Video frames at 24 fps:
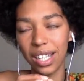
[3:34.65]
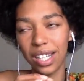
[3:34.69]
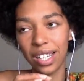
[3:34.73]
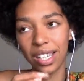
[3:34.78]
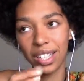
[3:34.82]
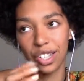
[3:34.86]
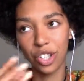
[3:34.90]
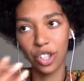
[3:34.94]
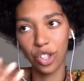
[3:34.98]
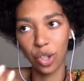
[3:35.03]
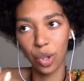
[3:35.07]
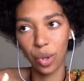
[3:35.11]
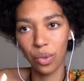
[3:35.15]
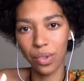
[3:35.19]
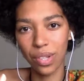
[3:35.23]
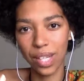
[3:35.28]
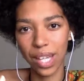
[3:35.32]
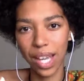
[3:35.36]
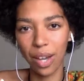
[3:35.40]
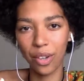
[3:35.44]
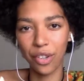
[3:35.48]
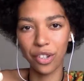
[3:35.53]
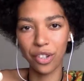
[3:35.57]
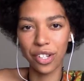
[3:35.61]
it shows
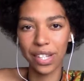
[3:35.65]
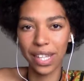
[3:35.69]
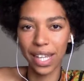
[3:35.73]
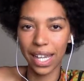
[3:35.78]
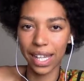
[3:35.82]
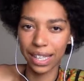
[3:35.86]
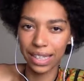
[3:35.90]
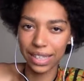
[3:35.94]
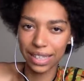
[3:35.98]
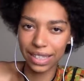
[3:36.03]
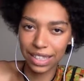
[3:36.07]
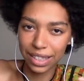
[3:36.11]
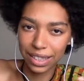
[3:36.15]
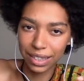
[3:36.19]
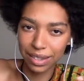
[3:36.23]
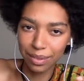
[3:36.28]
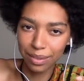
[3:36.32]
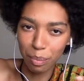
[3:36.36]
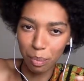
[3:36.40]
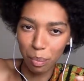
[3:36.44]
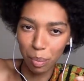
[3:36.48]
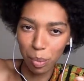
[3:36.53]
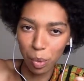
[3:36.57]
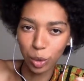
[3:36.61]
how there's like
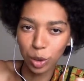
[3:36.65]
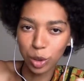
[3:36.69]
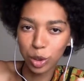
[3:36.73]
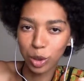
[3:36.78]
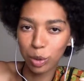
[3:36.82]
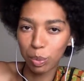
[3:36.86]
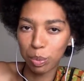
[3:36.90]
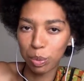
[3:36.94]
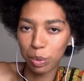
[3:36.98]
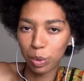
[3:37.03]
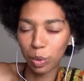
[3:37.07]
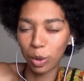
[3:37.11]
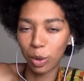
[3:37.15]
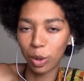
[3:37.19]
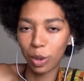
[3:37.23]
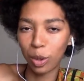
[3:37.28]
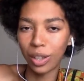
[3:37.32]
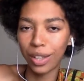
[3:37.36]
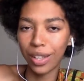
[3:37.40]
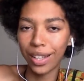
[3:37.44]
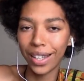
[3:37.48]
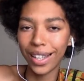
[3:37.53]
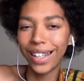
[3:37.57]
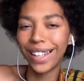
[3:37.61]
multiple
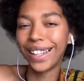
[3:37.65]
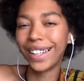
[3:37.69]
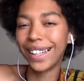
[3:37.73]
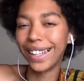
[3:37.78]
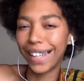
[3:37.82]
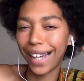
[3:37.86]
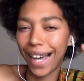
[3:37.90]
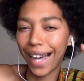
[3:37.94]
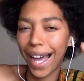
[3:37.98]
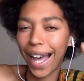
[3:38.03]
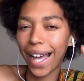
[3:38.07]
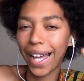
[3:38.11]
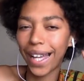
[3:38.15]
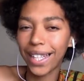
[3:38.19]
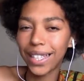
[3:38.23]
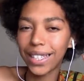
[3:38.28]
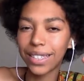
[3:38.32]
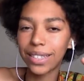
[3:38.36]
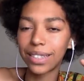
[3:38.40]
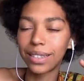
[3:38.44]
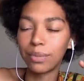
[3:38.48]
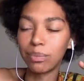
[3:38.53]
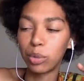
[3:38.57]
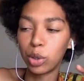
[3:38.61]

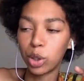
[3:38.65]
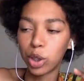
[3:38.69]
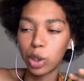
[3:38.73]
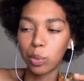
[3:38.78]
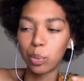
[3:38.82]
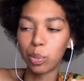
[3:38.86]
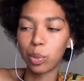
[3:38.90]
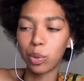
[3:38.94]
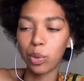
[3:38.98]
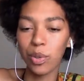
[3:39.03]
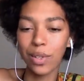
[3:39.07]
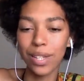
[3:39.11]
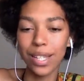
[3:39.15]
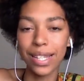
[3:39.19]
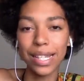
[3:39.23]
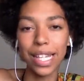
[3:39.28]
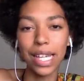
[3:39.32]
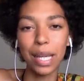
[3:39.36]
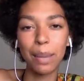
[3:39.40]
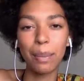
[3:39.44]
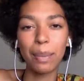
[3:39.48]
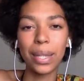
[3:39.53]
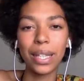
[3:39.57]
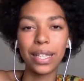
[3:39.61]
guys, multiple
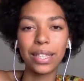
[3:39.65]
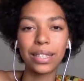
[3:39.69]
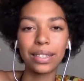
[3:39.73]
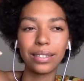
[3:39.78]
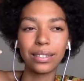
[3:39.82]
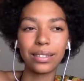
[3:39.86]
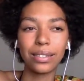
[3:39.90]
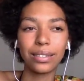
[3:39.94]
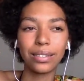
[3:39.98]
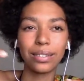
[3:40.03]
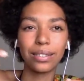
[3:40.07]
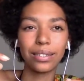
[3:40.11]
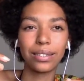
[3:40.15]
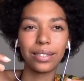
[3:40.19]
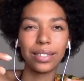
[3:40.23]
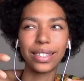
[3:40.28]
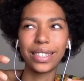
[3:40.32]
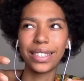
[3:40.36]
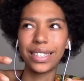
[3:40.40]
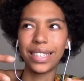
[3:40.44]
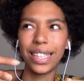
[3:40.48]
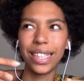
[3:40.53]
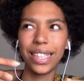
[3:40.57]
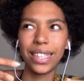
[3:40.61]
semen
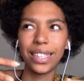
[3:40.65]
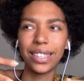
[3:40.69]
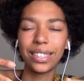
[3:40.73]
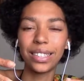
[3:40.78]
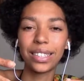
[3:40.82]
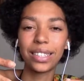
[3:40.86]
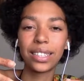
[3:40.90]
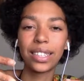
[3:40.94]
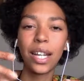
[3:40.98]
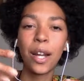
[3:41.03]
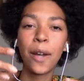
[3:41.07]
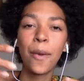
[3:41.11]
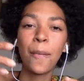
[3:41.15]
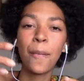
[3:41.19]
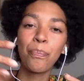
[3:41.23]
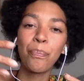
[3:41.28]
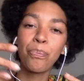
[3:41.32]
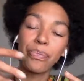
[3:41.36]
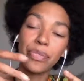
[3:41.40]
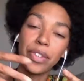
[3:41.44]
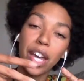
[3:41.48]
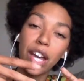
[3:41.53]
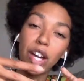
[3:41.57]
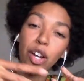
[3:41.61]
seeds
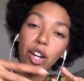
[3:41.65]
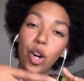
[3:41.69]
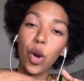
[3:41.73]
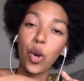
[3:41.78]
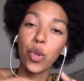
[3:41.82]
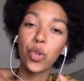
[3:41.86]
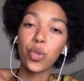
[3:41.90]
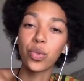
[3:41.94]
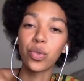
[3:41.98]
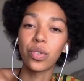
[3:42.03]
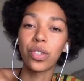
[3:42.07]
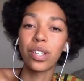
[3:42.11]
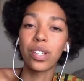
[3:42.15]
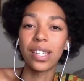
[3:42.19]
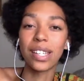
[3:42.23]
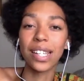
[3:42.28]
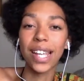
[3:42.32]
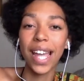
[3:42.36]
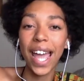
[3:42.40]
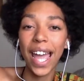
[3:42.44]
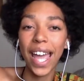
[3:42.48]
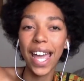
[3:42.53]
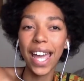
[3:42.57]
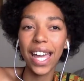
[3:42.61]
that go towards
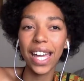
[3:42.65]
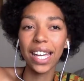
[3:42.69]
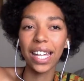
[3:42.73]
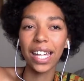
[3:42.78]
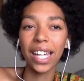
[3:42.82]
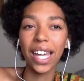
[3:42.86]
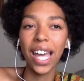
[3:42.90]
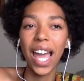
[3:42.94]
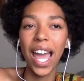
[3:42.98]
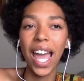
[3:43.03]
the egg.